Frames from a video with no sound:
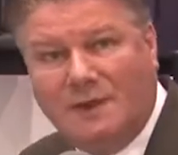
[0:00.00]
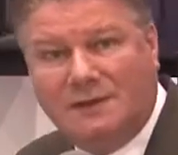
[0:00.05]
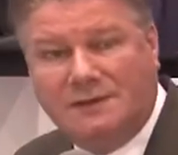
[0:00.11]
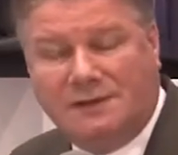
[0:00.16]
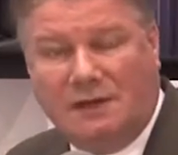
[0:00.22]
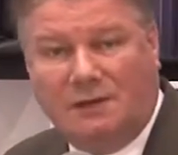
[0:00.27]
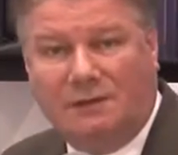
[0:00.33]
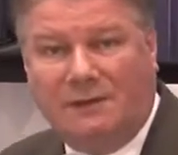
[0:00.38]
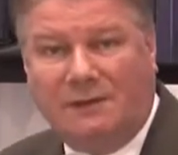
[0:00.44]

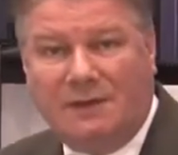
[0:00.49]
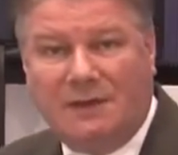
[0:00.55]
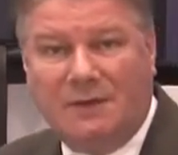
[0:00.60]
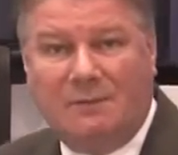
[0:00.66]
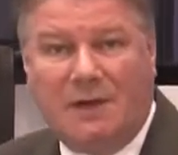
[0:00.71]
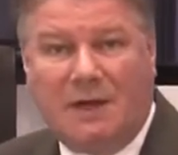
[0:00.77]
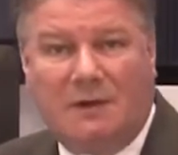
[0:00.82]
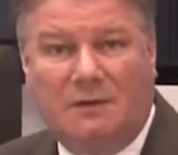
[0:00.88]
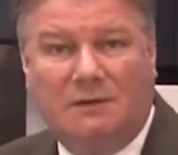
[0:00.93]
So the thing
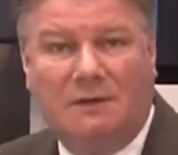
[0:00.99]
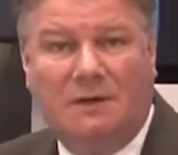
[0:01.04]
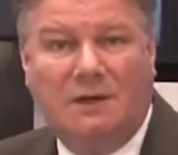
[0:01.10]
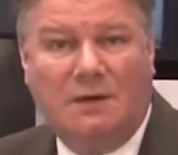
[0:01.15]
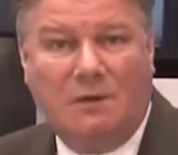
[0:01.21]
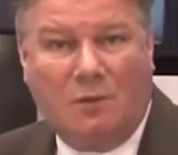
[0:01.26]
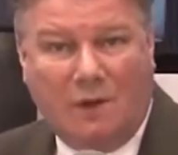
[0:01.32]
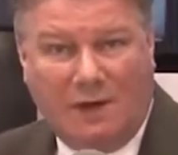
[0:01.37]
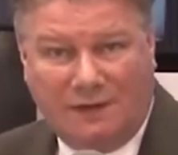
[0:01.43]
about
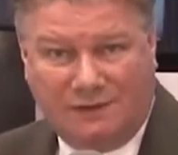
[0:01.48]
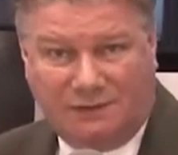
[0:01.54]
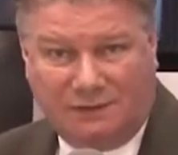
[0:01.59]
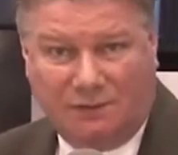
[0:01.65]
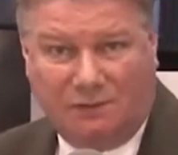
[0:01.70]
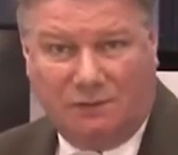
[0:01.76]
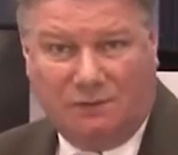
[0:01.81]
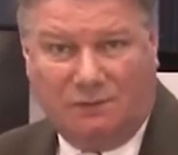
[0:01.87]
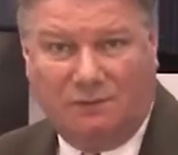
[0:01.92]

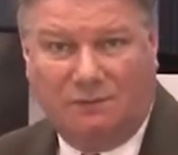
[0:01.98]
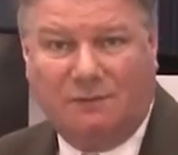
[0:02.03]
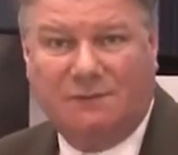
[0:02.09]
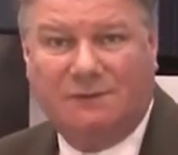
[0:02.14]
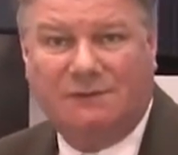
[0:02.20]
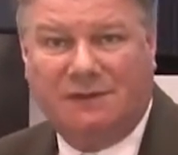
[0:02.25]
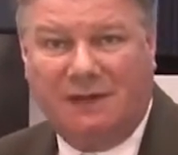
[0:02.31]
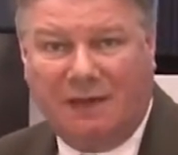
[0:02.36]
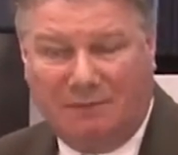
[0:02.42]
Wenzel
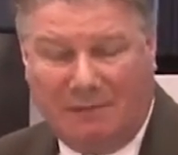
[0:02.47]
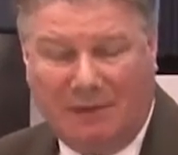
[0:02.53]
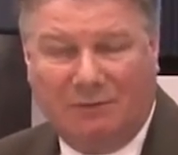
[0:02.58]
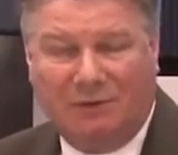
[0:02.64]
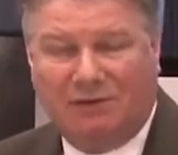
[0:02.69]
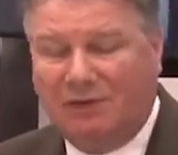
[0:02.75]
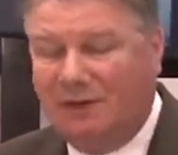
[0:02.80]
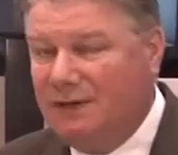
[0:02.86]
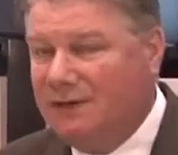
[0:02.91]
CMM
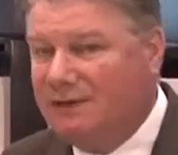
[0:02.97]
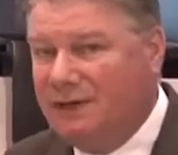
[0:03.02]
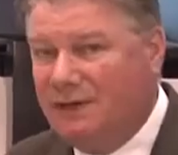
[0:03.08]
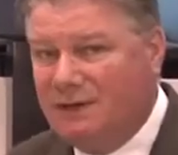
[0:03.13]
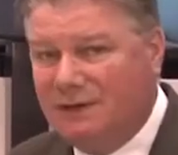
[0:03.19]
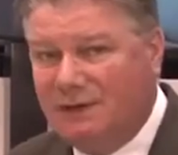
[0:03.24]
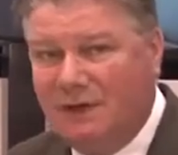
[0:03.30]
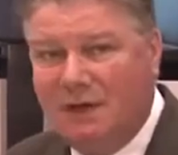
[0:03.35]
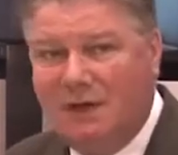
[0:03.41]
machines
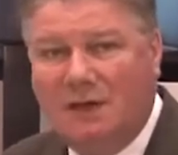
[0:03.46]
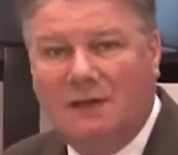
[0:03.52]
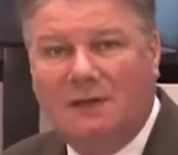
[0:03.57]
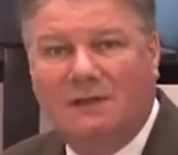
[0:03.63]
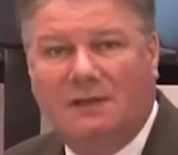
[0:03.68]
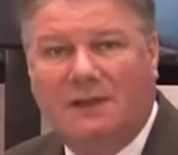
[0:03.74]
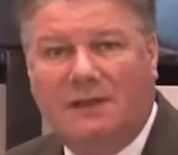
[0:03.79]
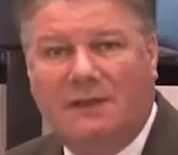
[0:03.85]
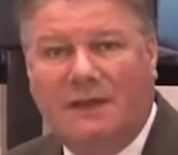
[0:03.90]
is
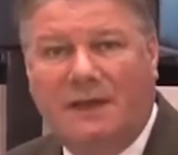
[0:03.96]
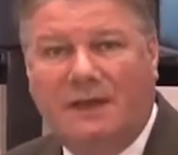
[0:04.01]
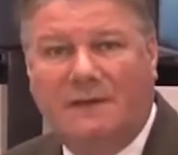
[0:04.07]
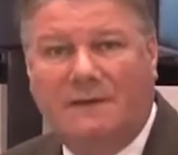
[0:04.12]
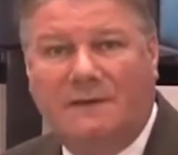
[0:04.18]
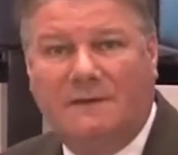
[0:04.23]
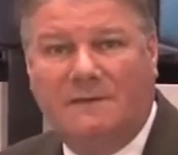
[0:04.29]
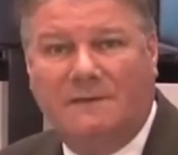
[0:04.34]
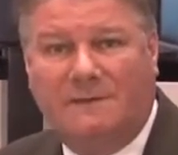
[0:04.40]
that
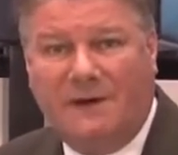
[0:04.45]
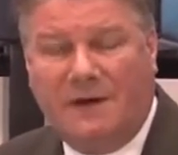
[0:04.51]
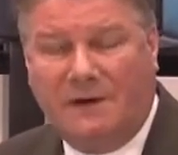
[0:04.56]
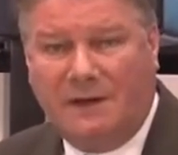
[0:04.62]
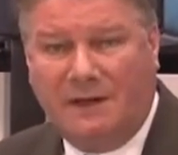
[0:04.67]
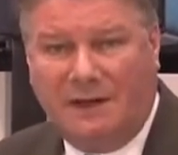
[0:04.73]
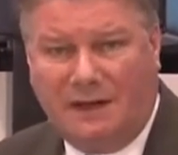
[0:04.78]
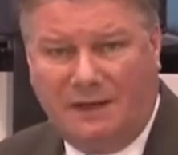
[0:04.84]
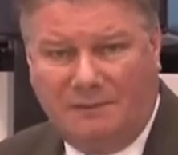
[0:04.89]

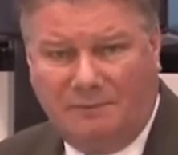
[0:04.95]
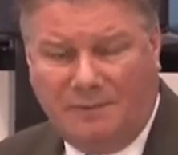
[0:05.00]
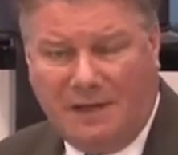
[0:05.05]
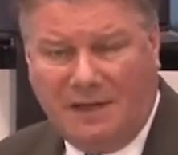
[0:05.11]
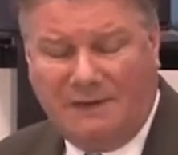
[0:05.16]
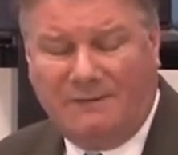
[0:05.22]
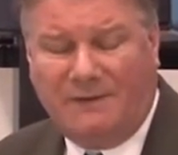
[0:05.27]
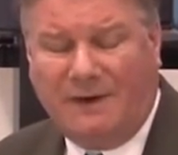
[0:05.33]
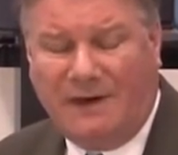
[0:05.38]
they
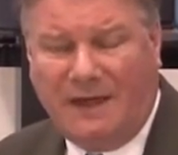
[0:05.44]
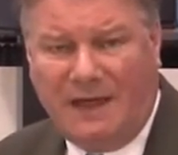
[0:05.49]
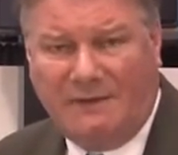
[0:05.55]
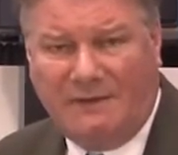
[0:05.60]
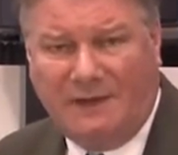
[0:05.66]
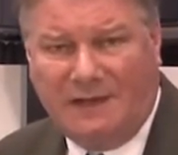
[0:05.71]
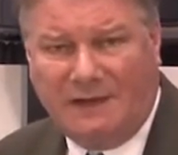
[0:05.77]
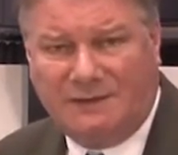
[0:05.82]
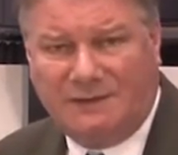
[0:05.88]
make very
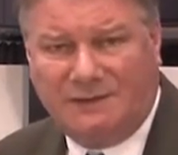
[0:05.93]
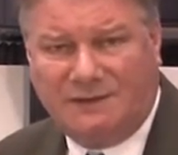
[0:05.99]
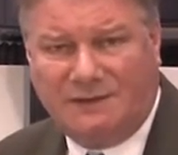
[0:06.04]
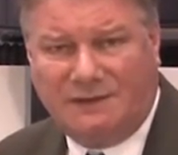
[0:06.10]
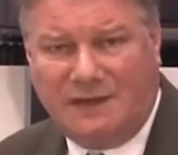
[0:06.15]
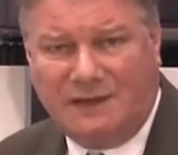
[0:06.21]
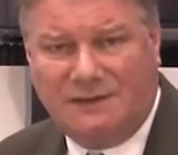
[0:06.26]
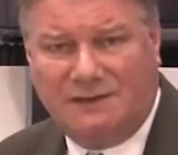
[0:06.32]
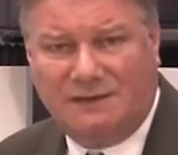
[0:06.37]
heavy,
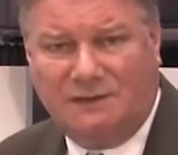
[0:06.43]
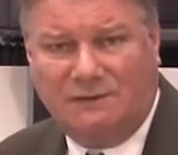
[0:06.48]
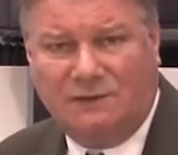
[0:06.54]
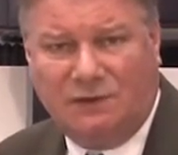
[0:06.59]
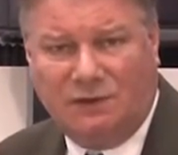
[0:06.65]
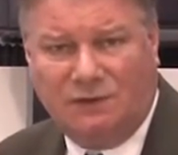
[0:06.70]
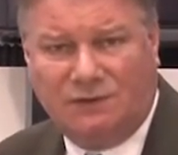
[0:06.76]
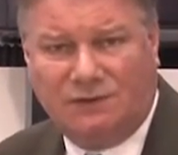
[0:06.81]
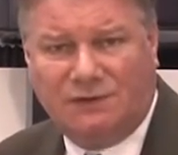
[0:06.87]
extensive
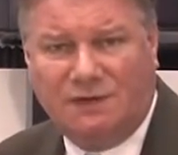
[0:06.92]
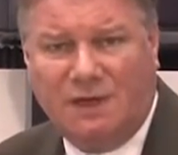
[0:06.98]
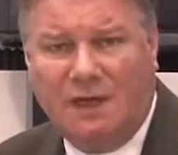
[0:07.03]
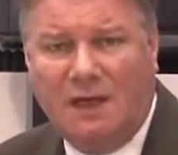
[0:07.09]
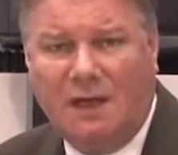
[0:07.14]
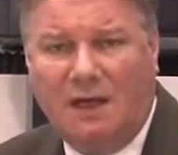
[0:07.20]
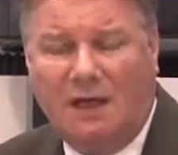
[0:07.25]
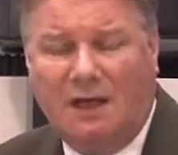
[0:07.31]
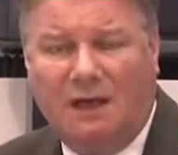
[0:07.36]
use
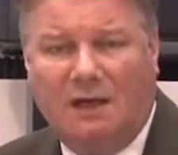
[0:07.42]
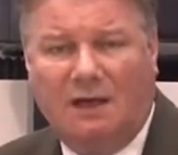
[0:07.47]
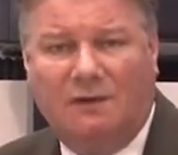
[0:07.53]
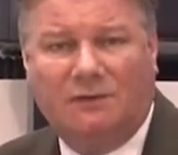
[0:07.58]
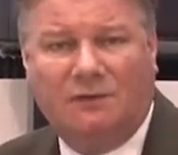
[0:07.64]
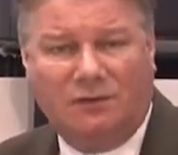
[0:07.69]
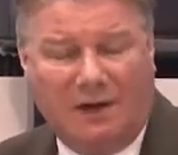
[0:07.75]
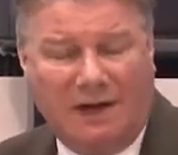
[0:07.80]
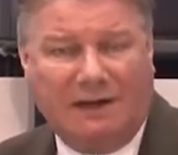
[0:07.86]

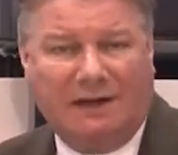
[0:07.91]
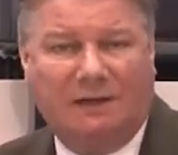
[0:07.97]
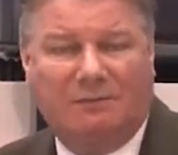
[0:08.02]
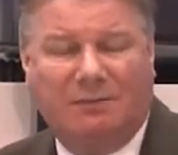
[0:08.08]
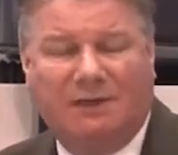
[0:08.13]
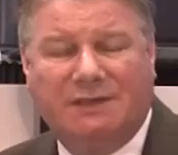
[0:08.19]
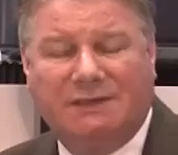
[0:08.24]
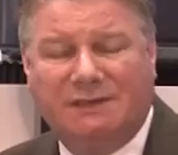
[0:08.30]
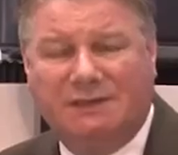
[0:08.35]
of granite
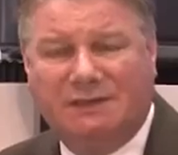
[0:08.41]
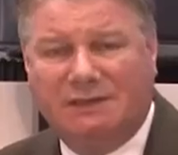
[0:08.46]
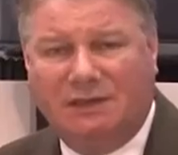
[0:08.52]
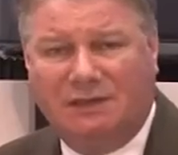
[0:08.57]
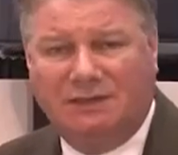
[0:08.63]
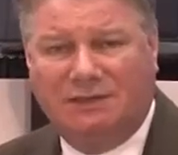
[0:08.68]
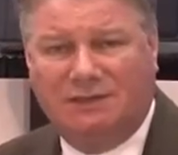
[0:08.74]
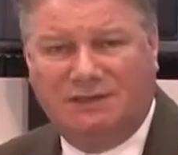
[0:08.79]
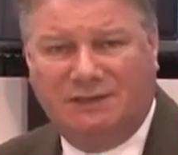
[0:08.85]
because it's
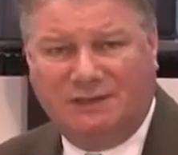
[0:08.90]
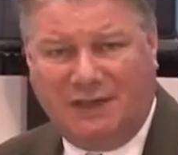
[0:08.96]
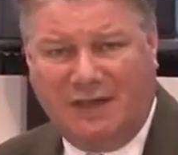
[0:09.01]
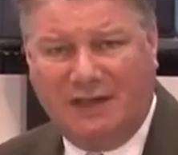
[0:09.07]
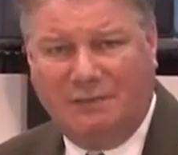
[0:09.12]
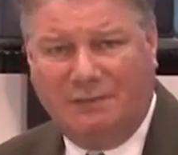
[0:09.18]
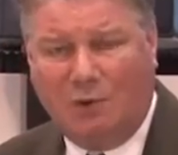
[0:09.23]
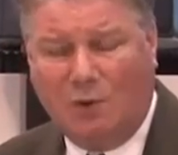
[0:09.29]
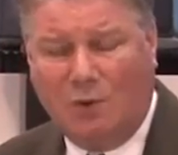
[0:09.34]
such a
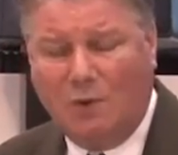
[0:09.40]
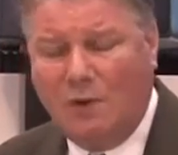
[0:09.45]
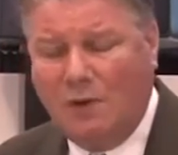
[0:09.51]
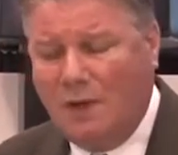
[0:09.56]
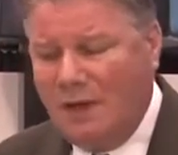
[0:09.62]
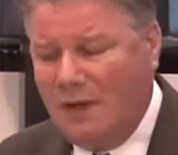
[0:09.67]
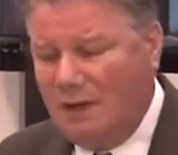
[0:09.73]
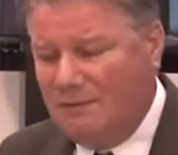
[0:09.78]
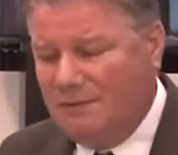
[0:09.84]
stable
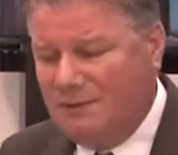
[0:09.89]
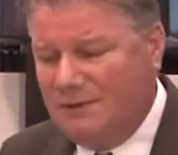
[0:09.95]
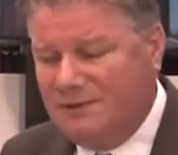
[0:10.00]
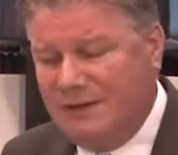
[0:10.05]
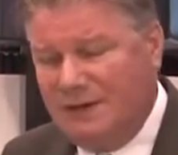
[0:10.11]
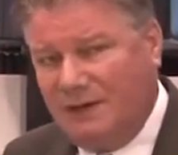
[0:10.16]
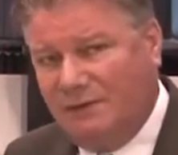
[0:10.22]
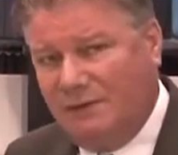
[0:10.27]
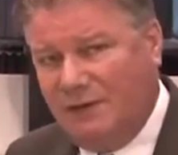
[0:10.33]

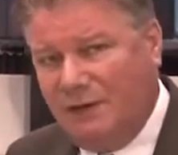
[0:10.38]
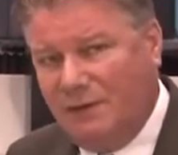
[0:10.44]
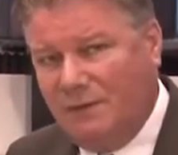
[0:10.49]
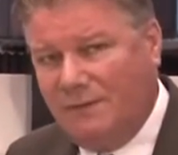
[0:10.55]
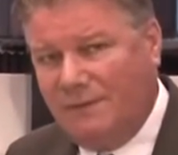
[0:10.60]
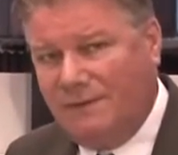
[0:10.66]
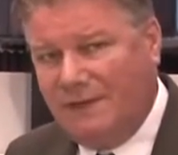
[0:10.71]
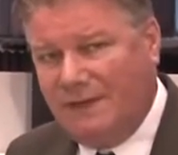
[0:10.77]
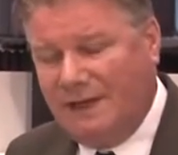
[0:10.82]

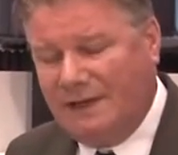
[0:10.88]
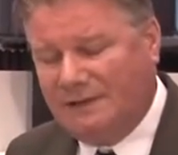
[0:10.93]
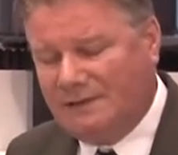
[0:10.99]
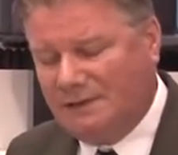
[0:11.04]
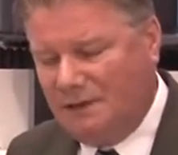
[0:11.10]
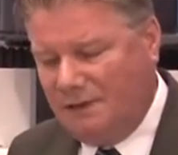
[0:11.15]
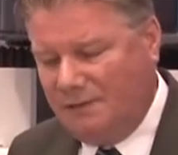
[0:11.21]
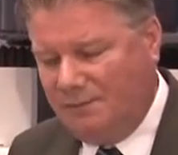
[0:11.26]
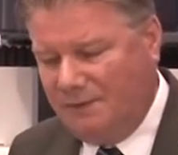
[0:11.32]
material for that
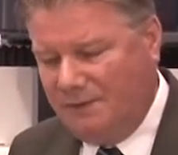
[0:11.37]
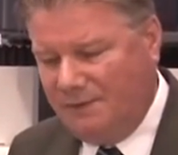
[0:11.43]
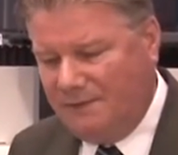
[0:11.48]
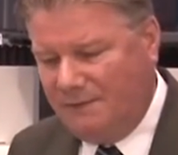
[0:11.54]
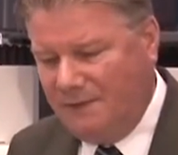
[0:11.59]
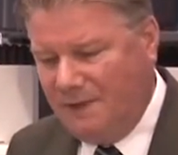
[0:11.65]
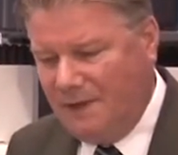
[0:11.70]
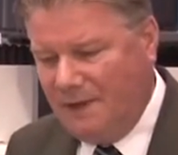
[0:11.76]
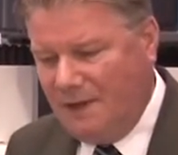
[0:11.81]
type
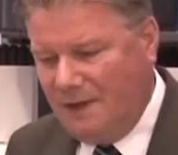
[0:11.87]
of